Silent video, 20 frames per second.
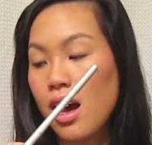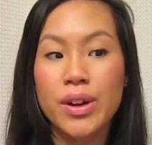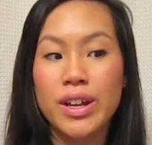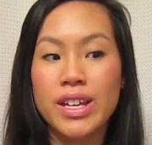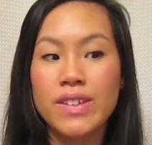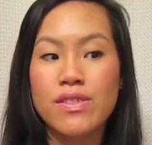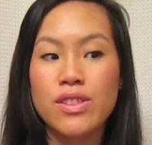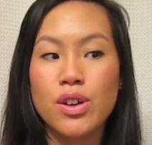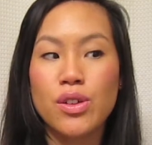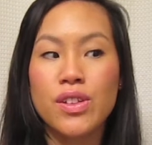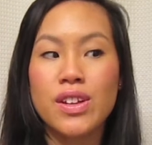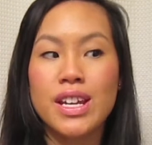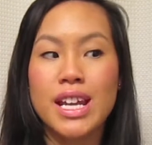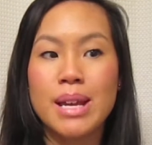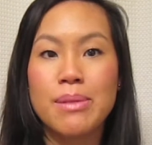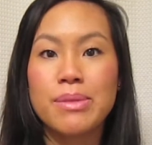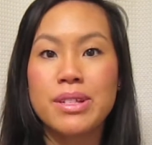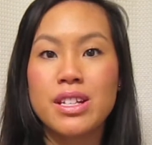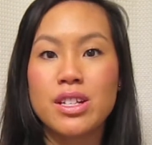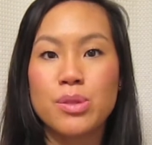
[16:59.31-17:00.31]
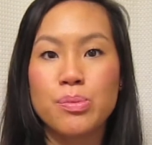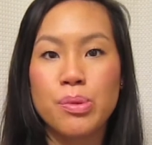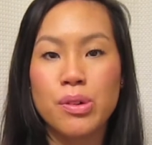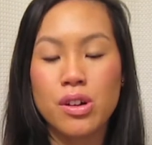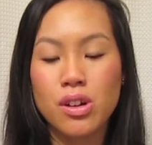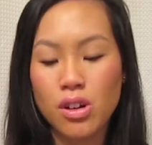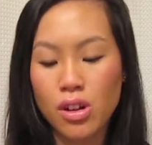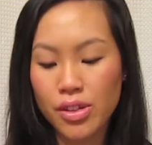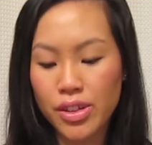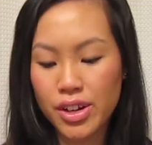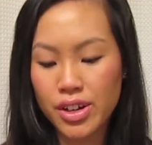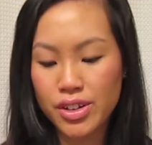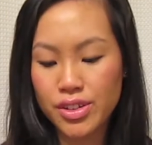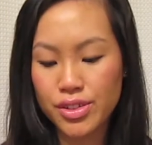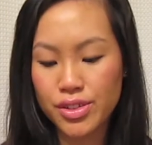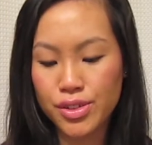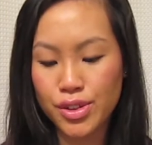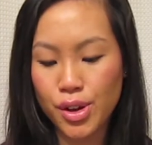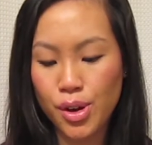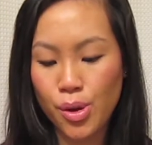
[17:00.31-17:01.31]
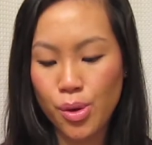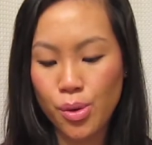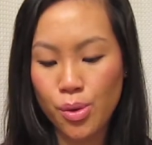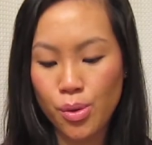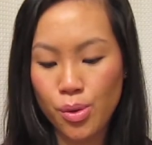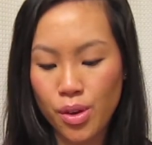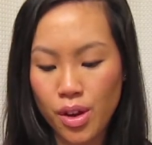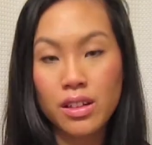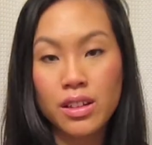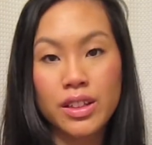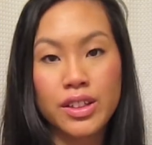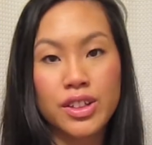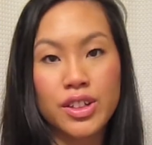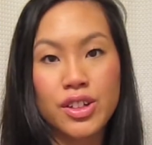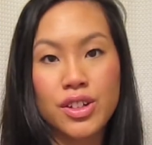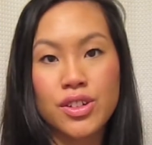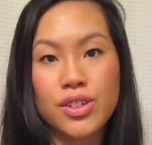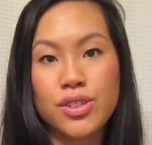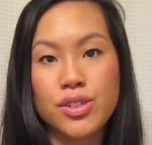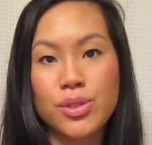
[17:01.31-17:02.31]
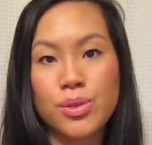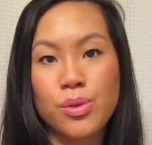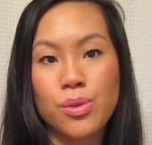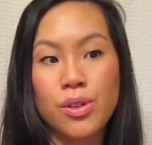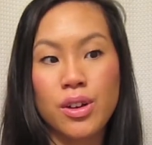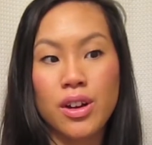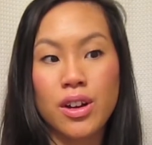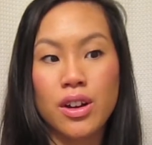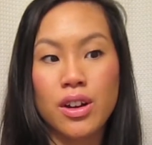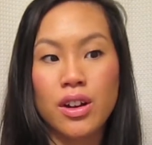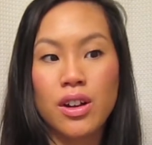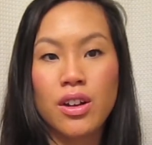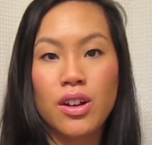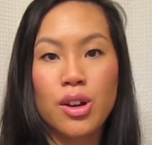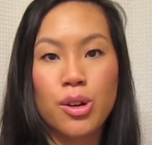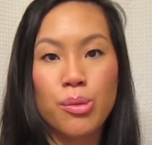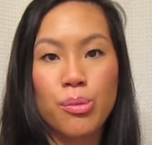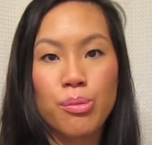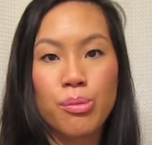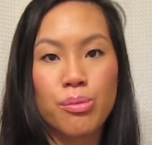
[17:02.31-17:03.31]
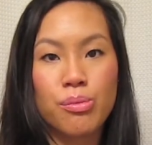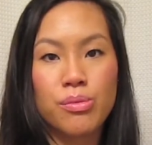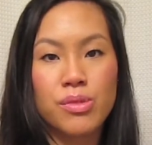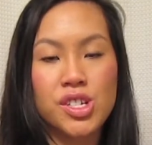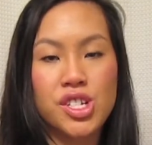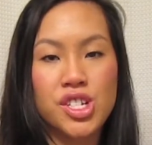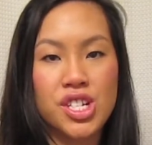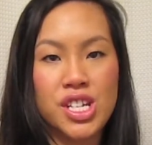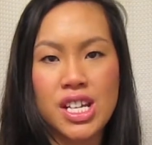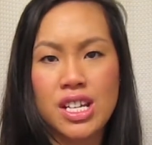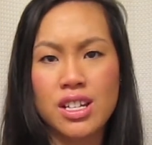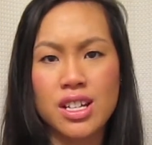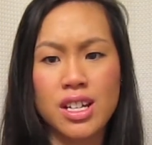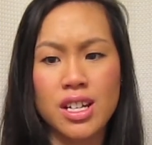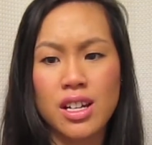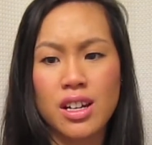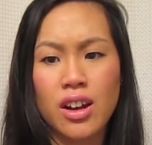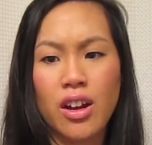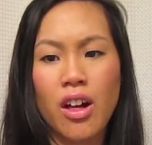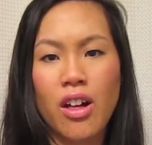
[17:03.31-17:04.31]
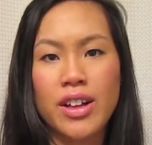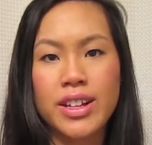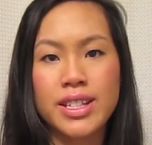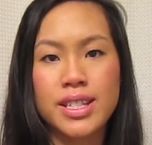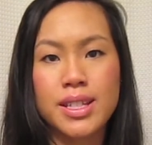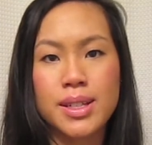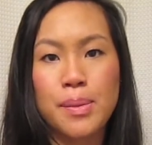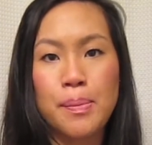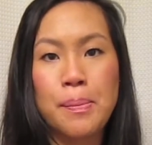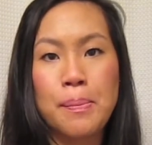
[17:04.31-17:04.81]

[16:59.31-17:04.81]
Even though the name says pearl, there is no glitters or sheen in it at all. It's